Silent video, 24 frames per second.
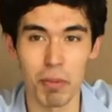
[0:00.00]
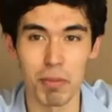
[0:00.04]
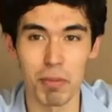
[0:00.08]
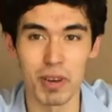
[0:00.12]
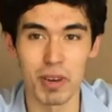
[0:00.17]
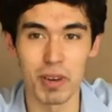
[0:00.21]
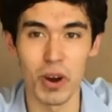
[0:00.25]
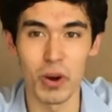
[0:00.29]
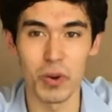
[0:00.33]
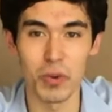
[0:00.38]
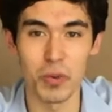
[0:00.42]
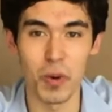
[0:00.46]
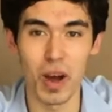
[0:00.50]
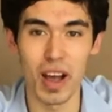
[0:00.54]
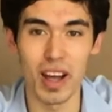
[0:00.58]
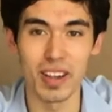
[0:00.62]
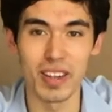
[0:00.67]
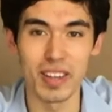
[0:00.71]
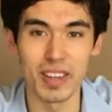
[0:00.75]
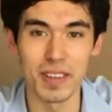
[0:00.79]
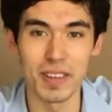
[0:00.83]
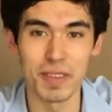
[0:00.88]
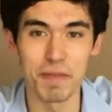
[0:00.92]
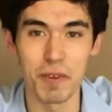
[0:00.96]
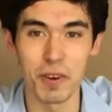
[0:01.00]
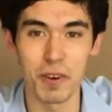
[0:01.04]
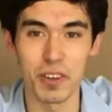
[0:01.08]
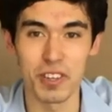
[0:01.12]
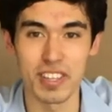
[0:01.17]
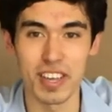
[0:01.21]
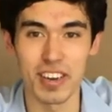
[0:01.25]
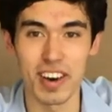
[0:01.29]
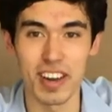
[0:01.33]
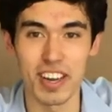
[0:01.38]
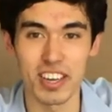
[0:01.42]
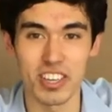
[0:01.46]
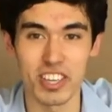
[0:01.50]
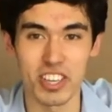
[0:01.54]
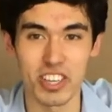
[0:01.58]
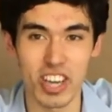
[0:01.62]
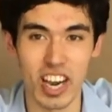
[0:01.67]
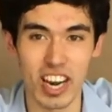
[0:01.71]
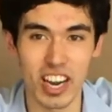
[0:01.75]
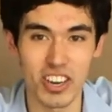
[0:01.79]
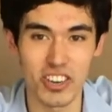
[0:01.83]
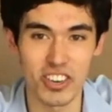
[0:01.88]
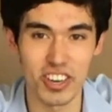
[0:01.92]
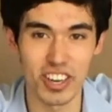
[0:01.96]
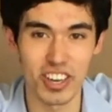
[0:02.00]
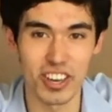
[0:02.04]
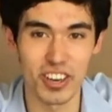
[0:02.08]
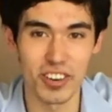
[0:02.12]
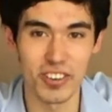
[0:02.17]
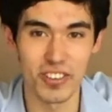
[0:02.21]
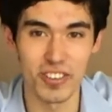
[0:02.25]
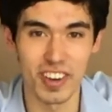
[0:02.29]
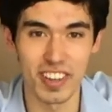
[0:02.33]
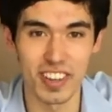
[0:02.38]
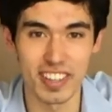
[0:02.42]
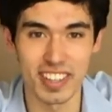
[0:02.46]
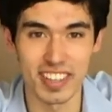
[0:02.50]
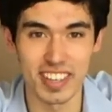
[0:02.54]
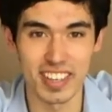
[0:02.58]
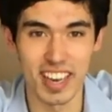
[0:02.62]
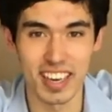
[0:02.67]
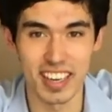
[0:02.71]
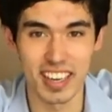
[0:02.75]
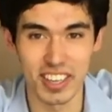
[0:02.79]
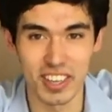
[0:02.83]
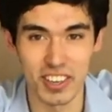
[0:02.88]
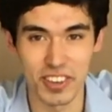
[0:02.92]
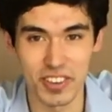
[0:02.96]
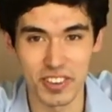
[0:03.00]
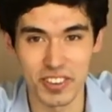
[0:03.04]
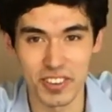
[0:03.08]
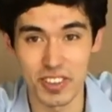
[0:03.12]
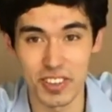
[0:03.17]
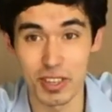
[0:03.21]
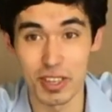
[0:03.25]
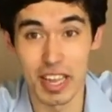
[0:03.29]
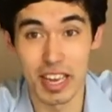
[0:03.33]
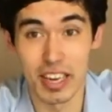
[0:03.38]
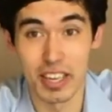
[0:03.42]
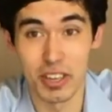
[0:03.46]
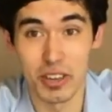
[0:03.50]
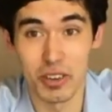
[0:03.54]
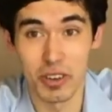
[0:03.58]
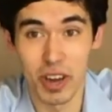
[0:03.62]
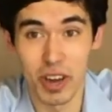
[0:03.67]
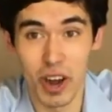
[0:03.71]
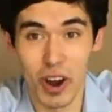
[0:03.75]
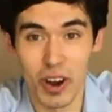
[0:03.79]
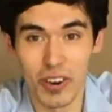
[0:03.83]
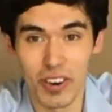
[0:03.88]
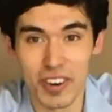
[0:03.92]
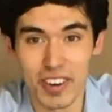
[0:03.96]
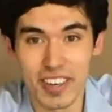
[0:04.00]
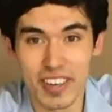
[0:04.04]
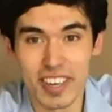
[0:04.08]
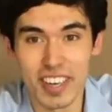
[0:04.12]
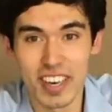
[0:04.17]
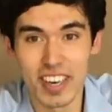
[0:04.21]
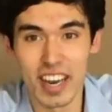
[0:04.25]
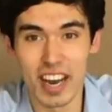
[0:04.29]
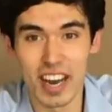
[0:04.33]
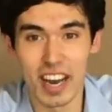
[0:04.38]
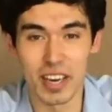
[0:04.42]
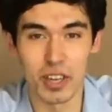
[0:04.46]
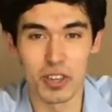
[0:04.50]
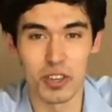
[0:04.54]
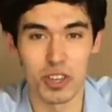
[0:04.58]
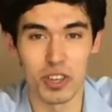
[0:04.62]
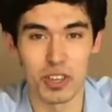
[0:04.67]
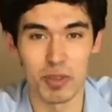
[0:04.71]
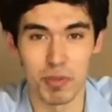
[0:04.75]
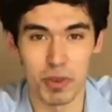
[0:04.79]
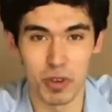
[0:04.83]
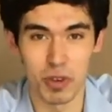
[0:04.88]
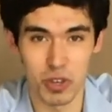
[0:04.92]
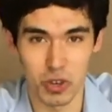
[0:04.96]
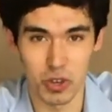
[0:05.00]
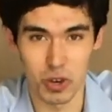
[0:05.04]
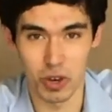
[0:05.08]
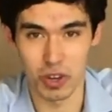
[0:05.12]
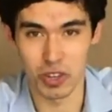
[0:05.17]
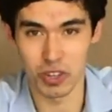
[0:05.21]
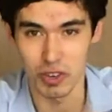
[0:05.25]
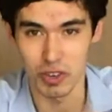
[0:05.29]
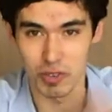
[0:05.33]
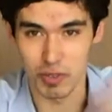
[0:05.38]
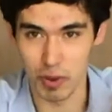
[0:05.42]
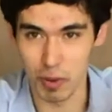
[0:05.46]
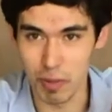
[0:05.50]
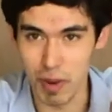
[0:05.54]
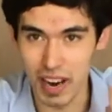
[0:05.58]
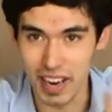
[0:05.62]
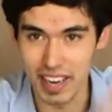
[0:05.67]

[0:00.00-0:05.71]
gone well because they're actually challenging you rather than letting you letting you go and that's also because your sort of your mind